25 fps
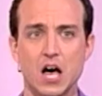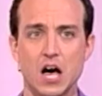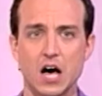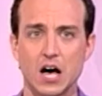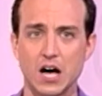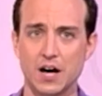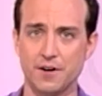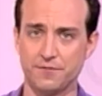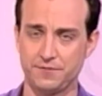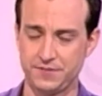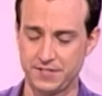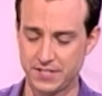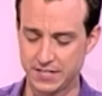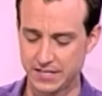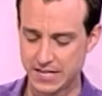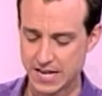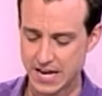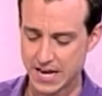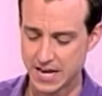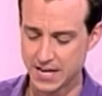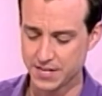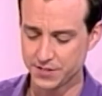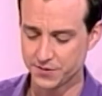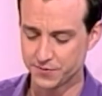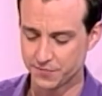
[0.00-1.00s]
of
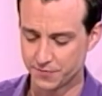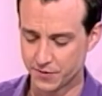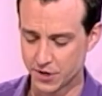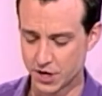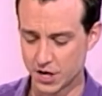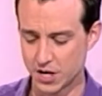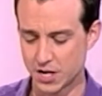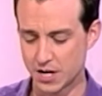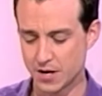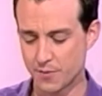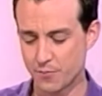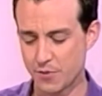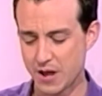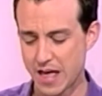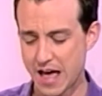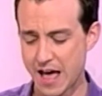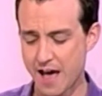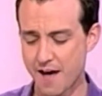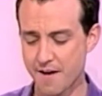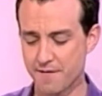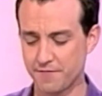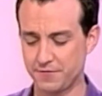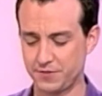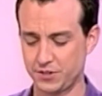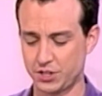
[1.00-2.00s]
today's verb. We
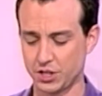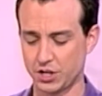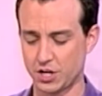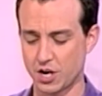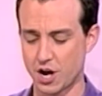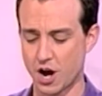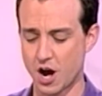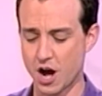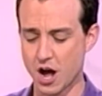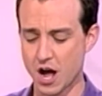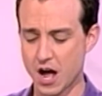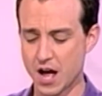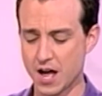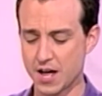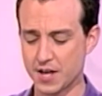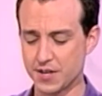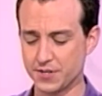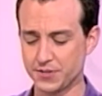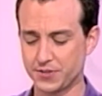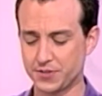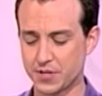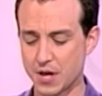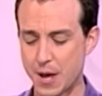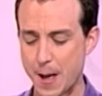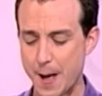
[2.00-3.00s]
have to cause
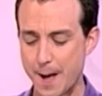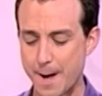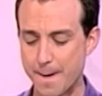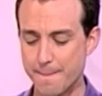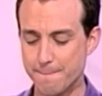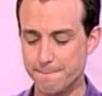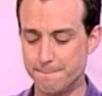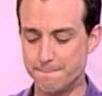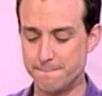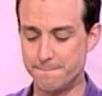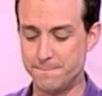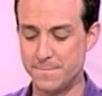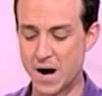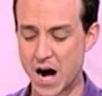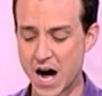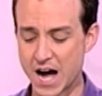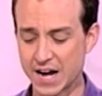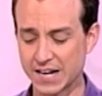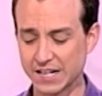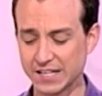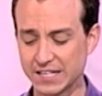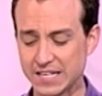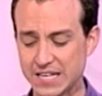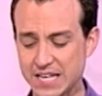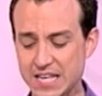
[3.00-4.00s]

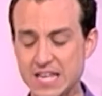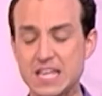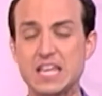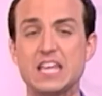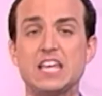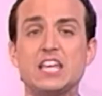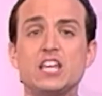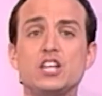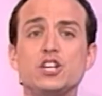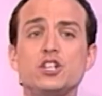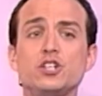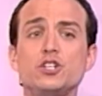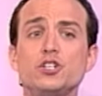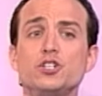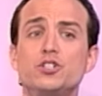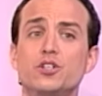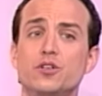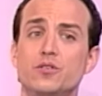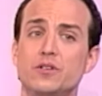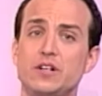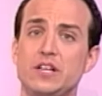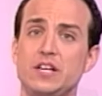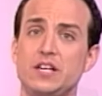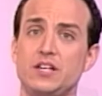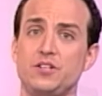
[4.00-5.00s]
bodily
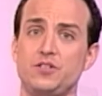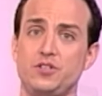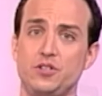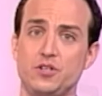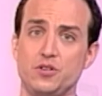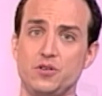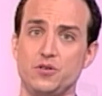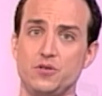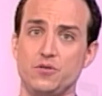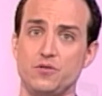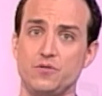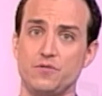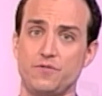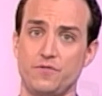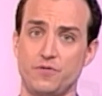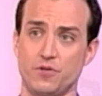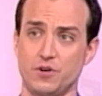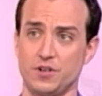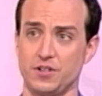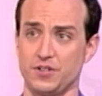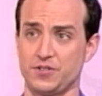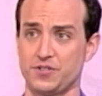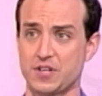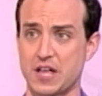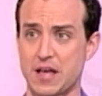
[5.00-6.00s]
injury to, for
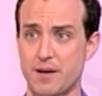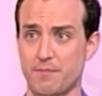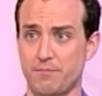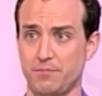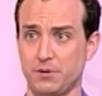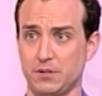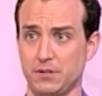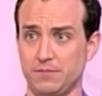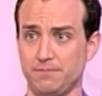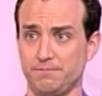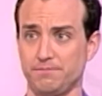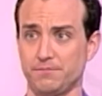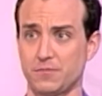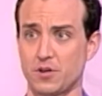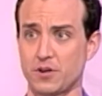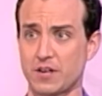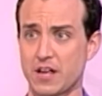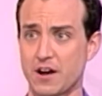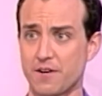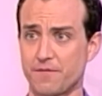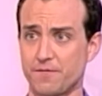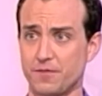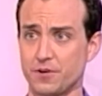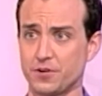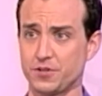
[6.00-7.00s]
example. Okay,
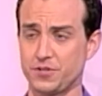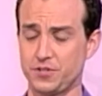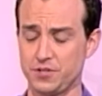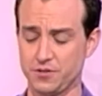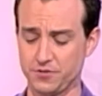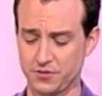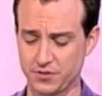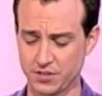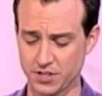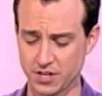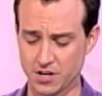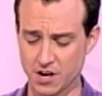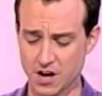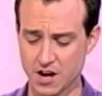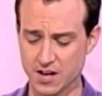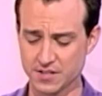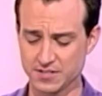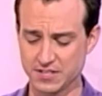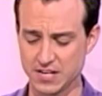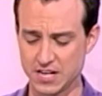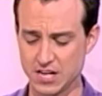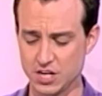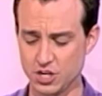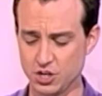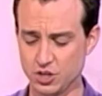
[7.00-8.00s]
our first use, to cause
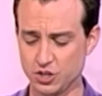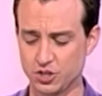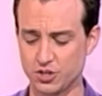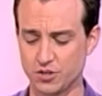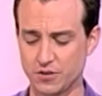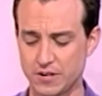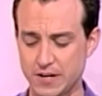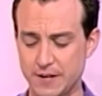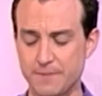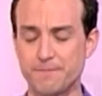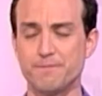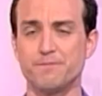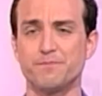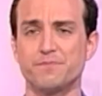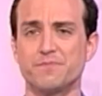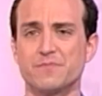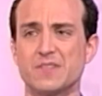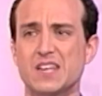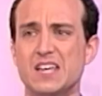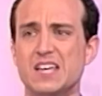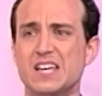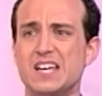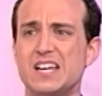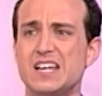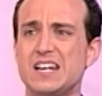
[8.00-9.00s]
injury.
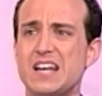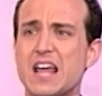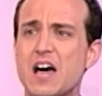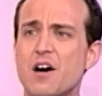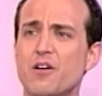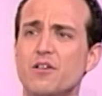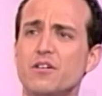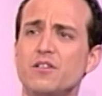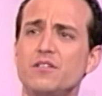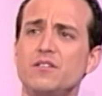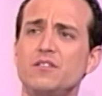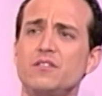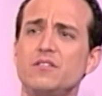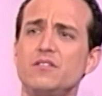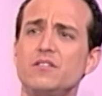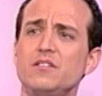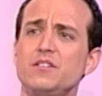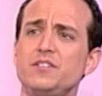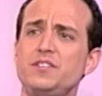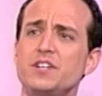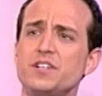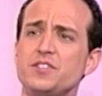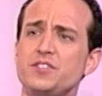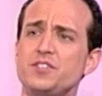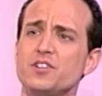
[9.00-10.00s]
Now,
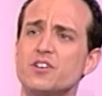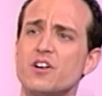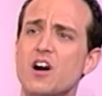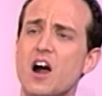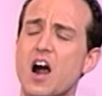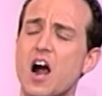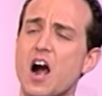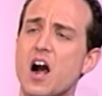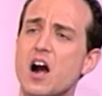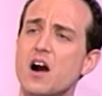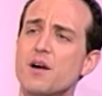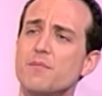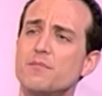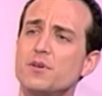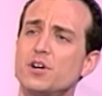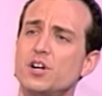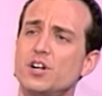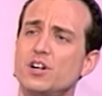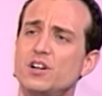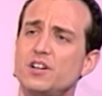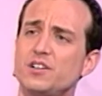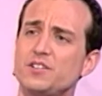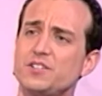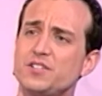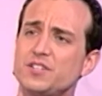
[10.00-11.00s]
does your arm
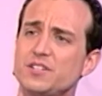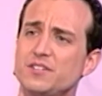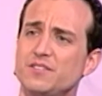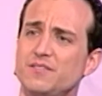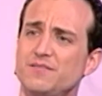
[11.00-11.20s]
hurt?